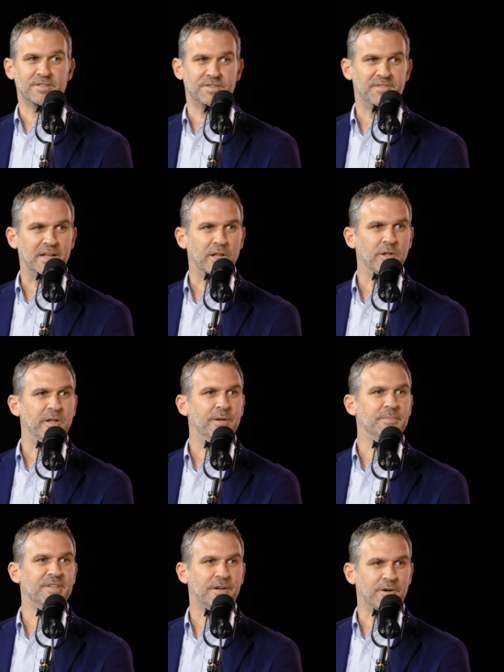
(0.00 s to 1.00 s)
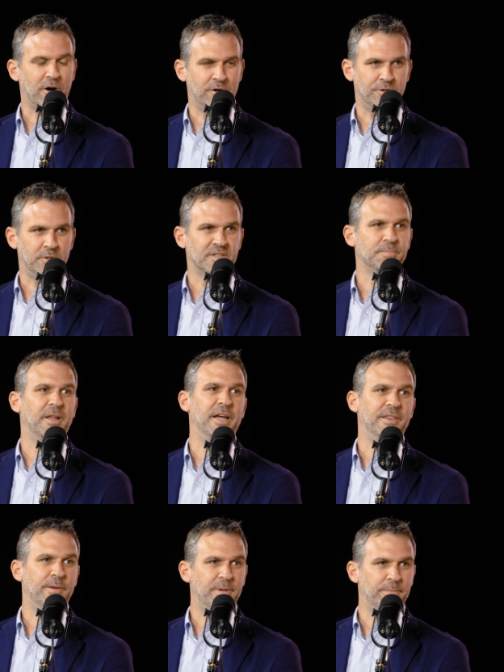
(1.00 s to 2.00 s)
of LLMs that are hard to
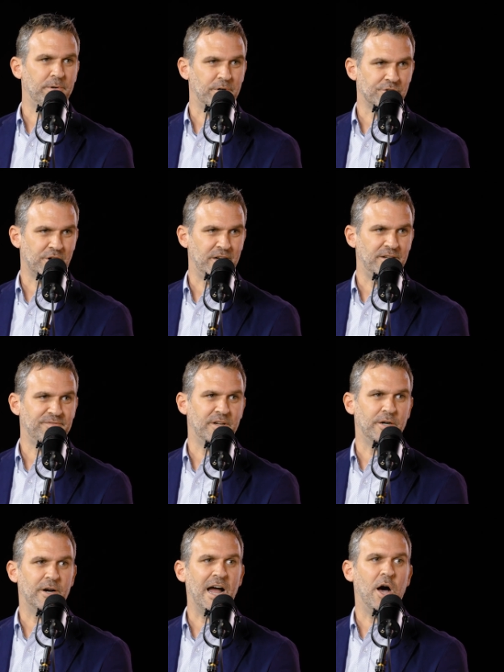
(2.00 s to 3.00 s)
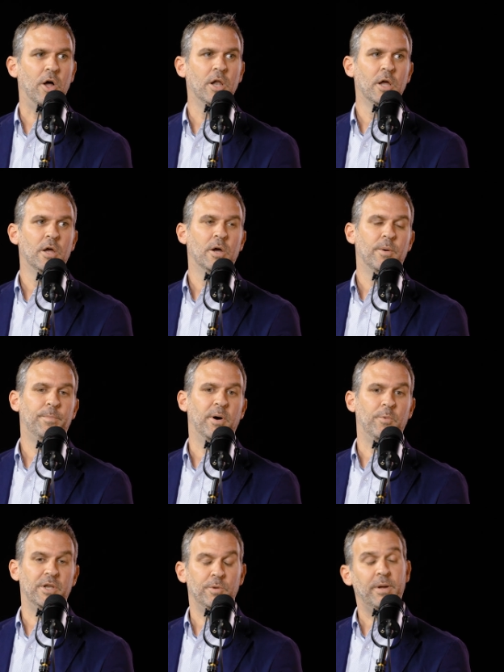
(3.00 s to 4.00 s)
explain that people are trying to figure out. But
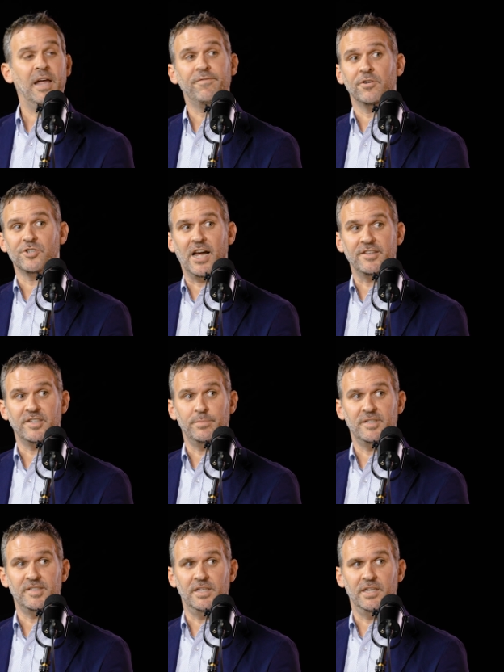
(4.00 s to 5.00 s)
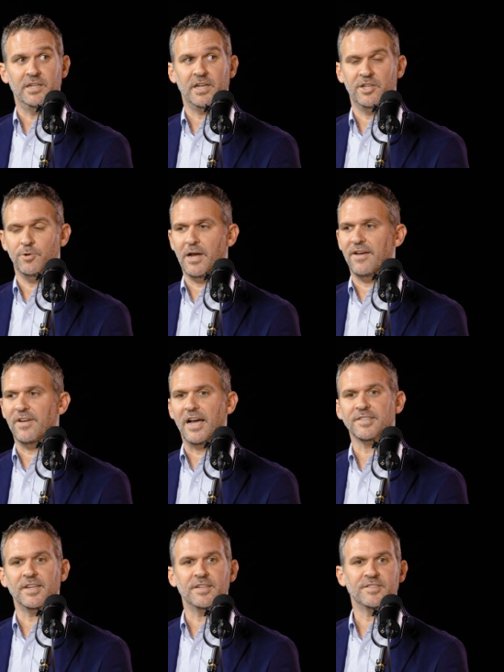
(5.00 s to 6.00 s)
when you pay for ChatGPT and you have
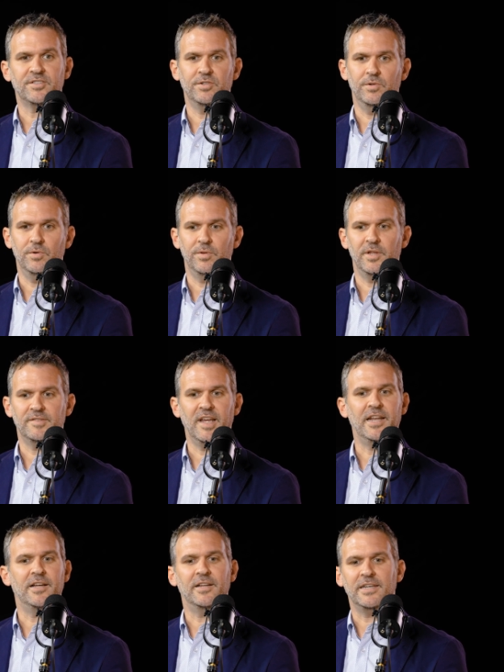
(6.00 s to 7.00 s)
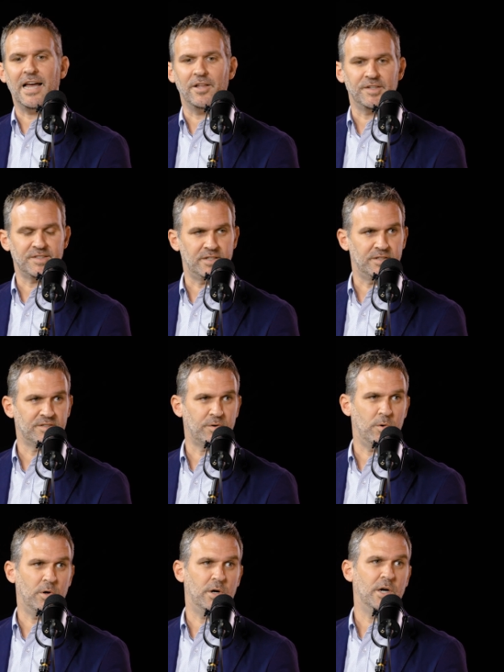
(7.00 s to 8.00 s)
access to the data analysis
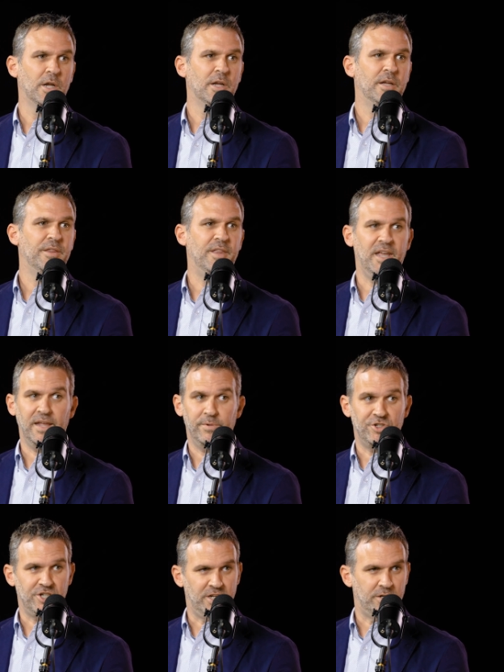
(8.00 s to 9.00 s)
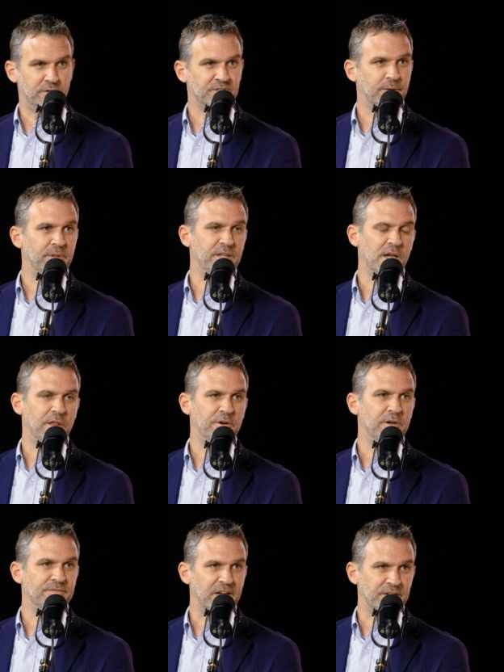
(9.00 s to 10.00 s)
or the imaging or some of the other
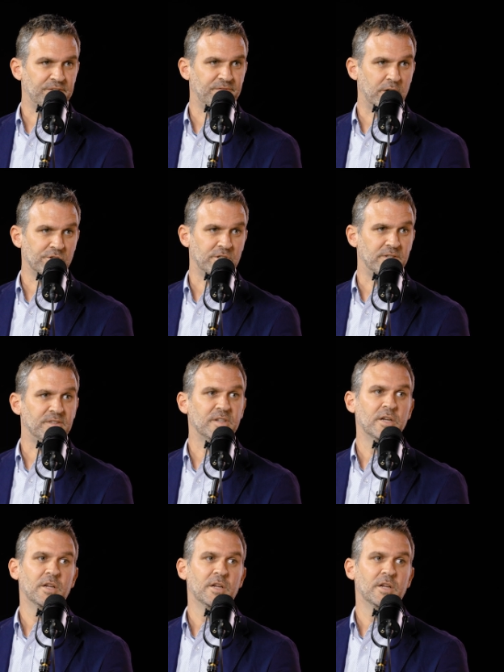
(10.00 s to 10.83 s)
advanced functions,